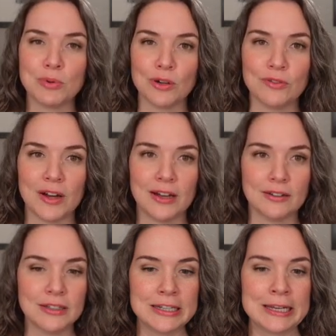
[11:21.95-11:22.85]

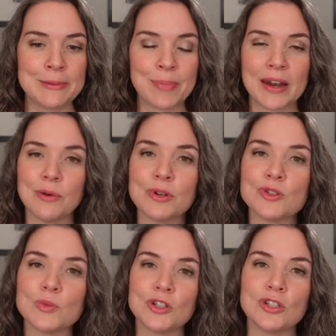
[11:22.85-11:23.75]
profile and I want to
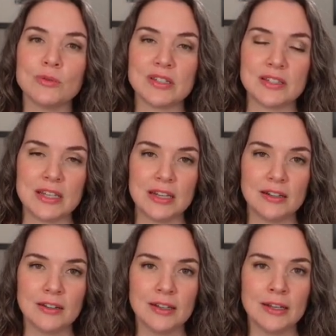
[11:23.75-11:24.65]
switch to a scene,